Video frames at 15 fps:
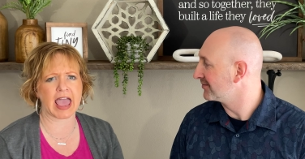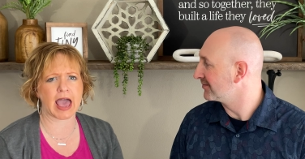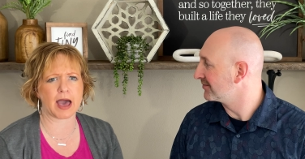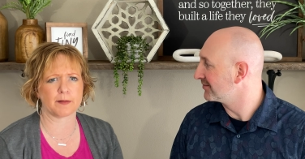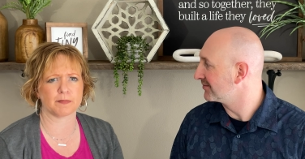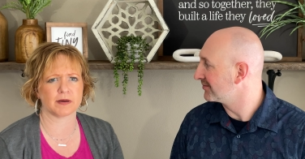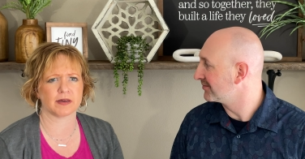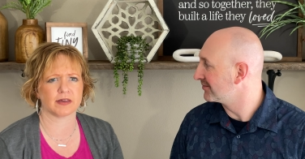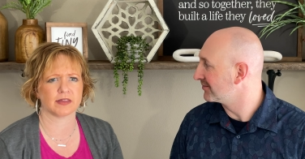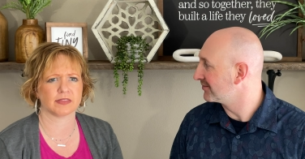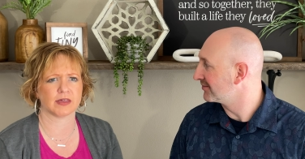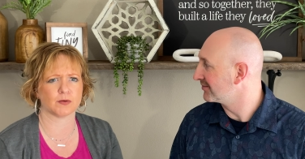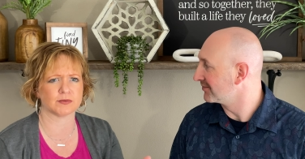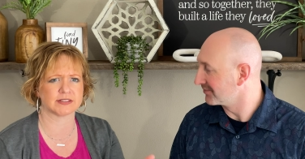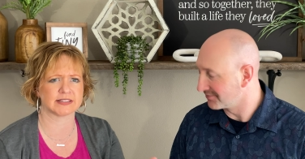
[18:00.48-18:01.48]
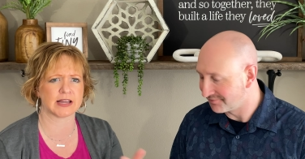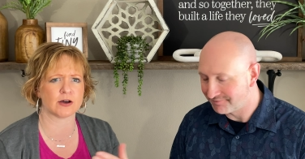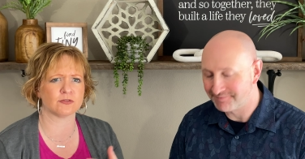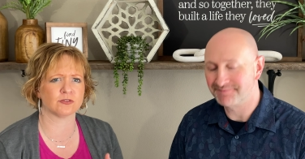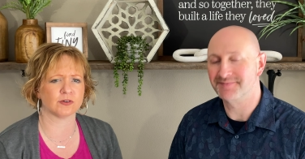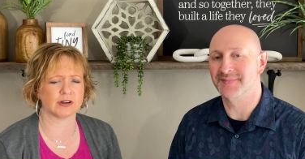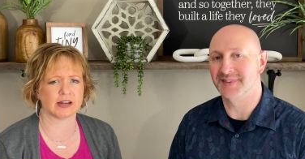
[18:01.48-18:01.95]
Speaker 1: app that was
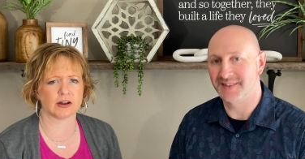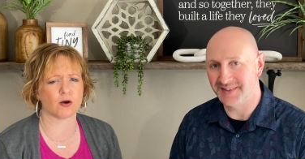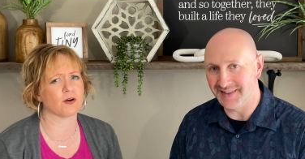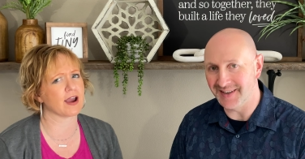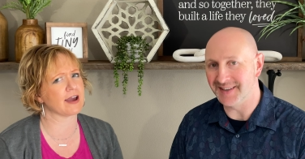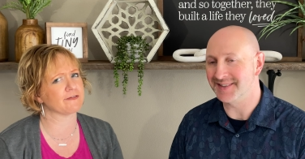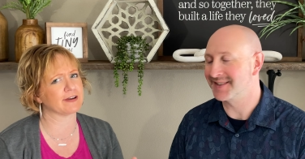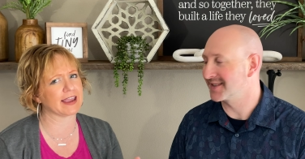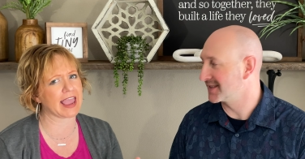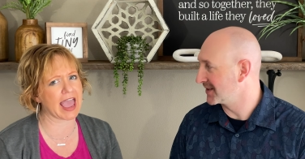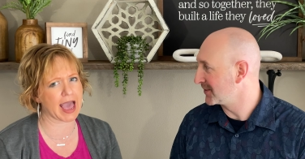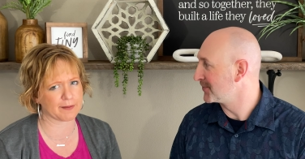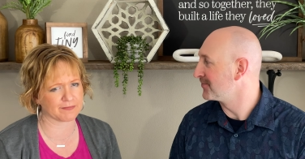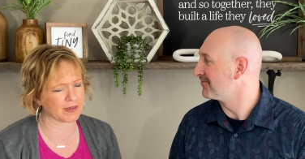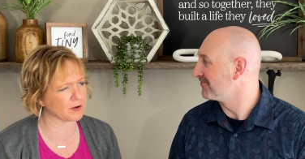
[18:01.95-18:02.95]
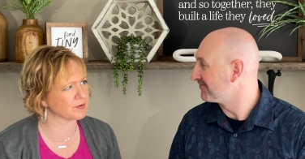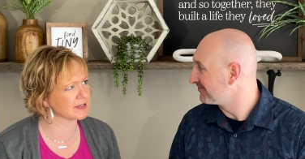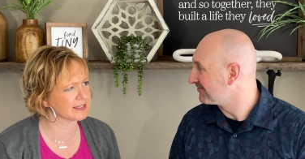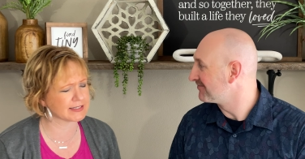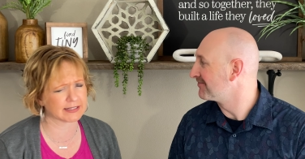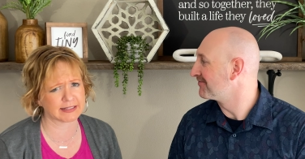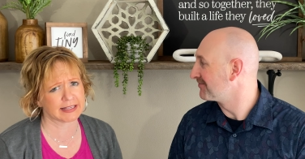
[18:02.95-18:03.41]
downloaded or every app that
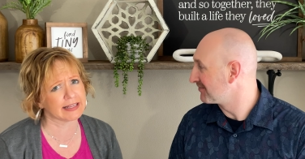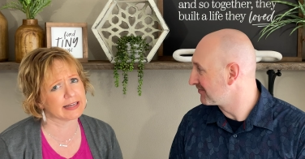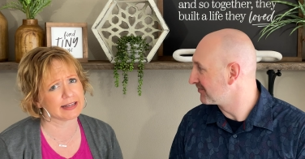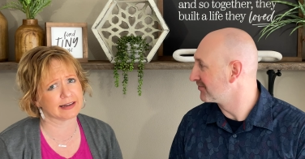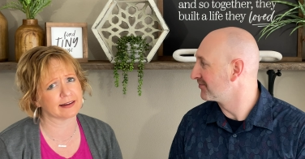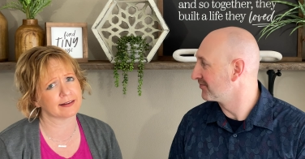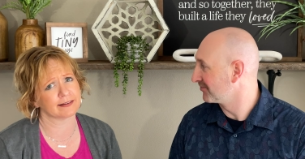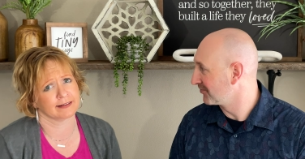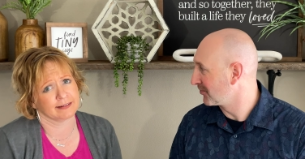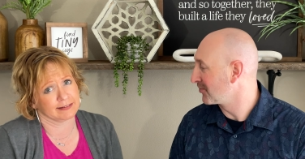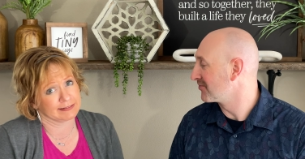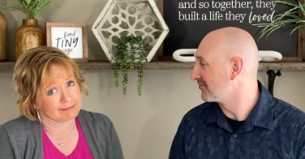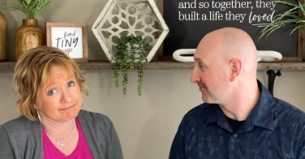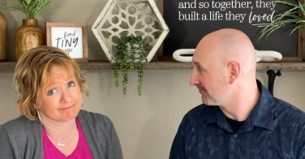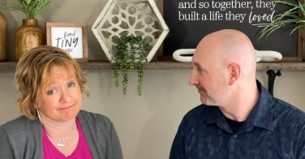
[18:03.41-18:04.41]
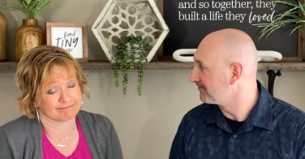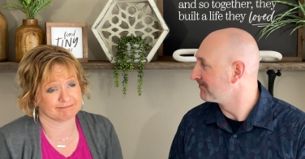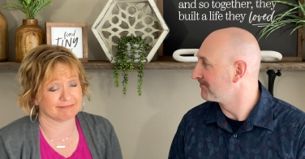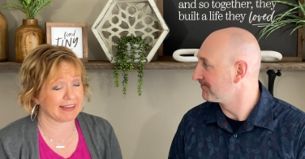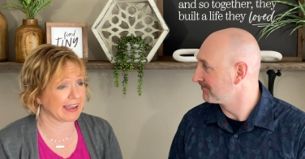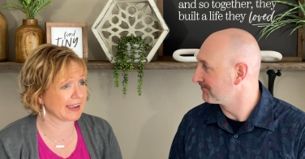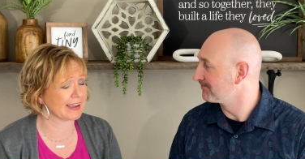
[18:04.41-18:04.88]
was deleted
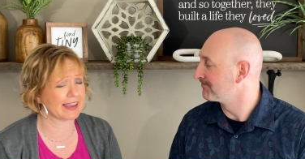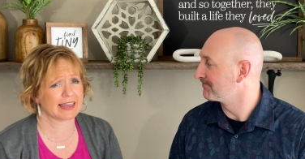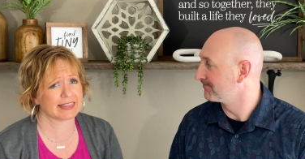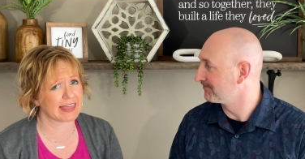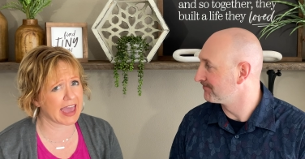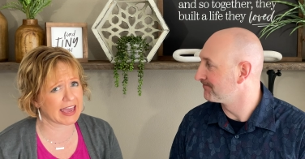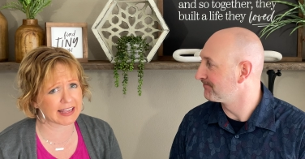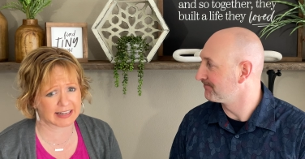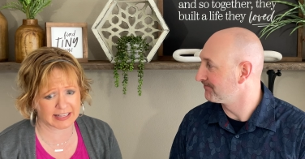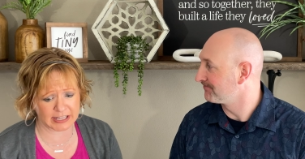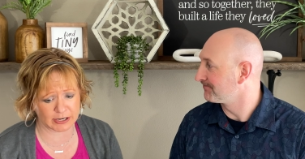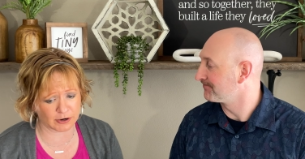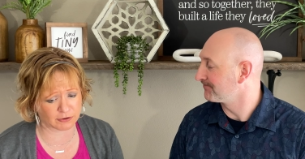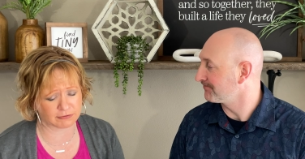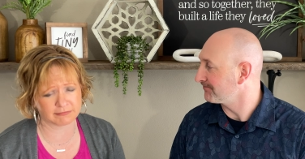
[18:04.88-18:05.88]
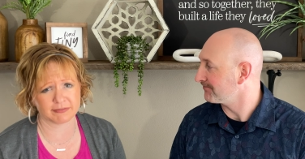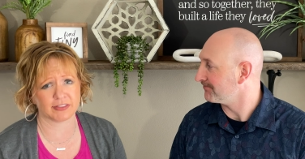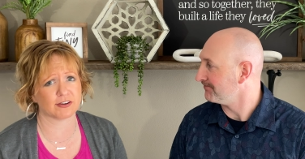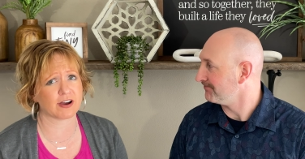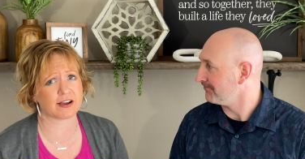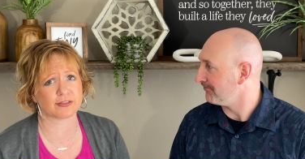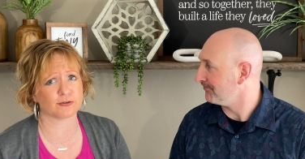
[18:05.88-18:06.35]
that that you know
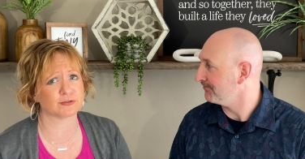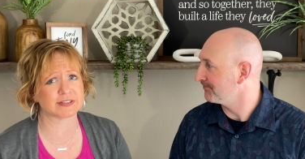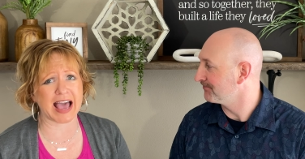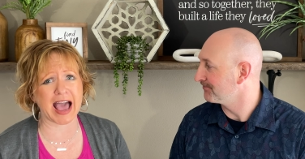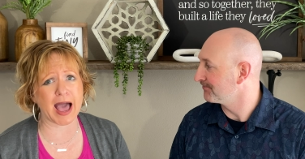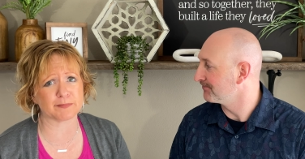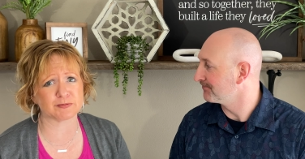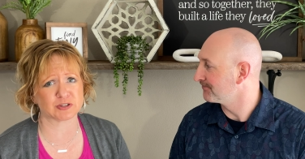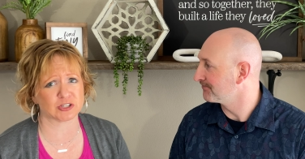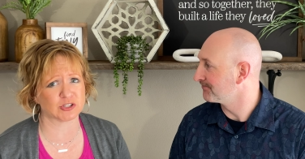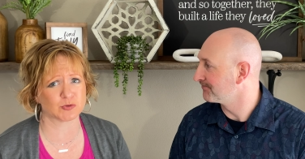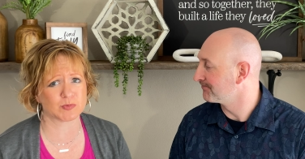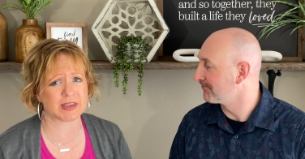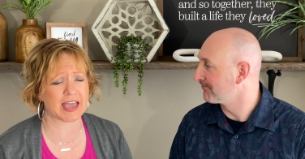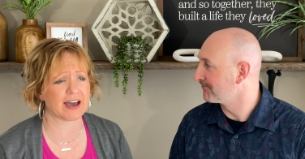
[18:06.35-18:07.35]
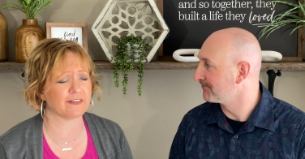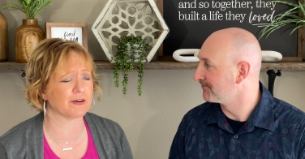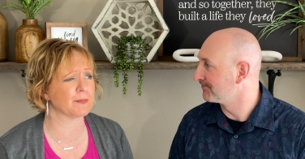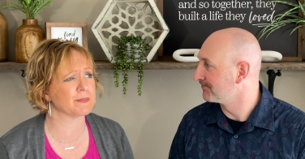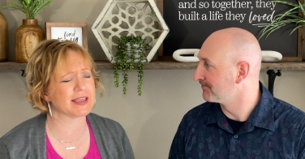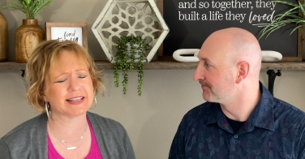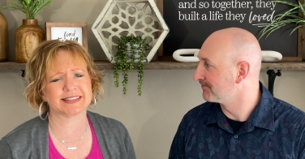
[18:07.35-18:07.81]
there are those options we have
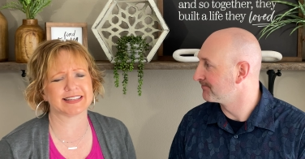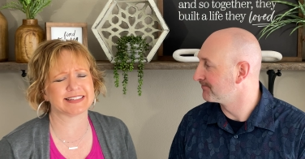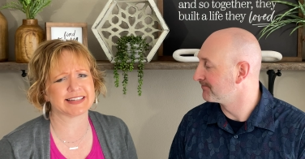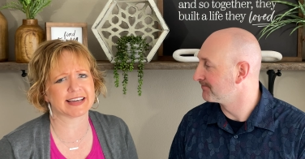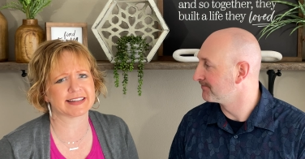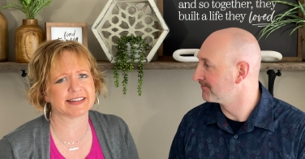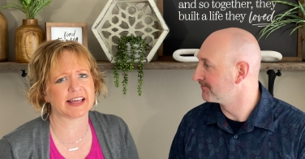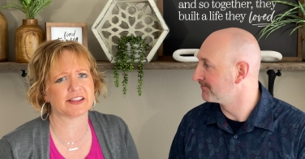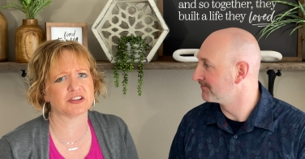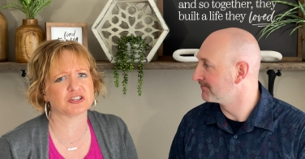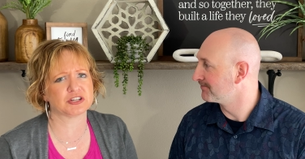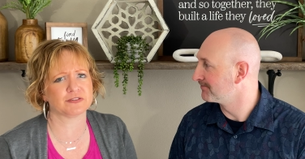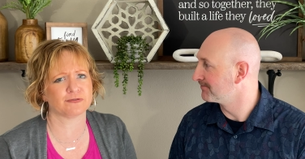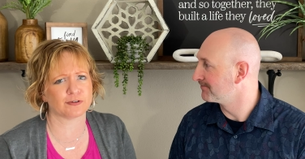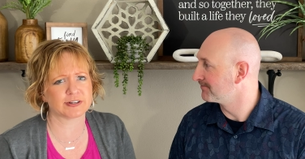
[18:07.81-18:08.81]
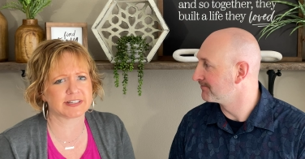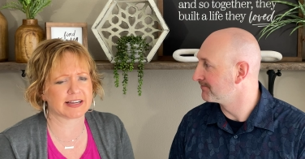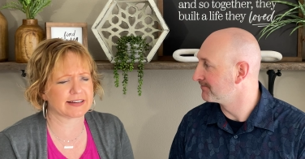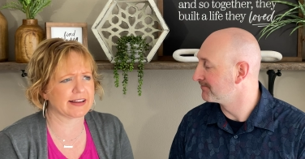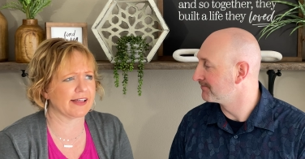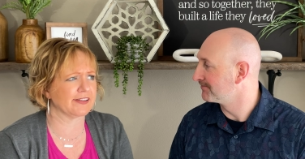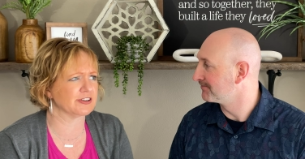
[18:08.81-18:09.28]
amazing technology for
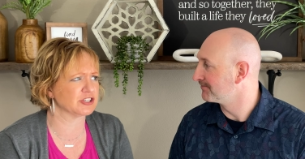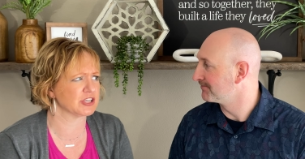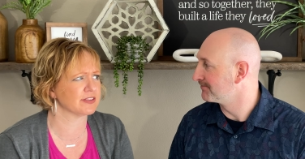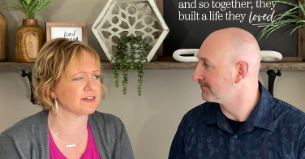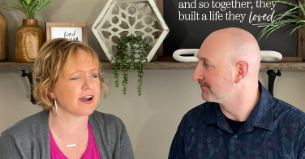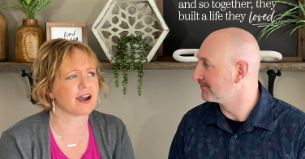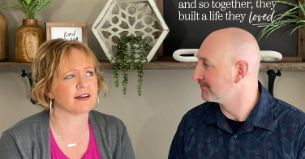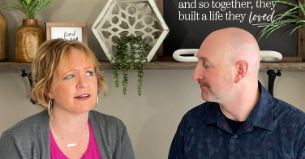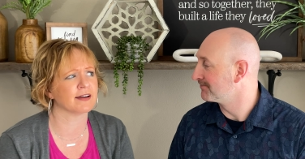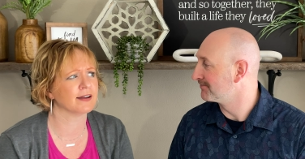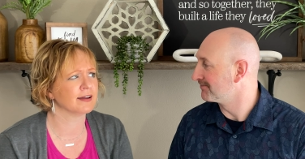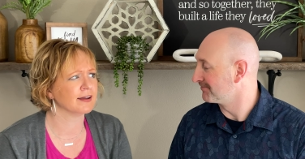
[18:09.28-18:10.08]
technology there are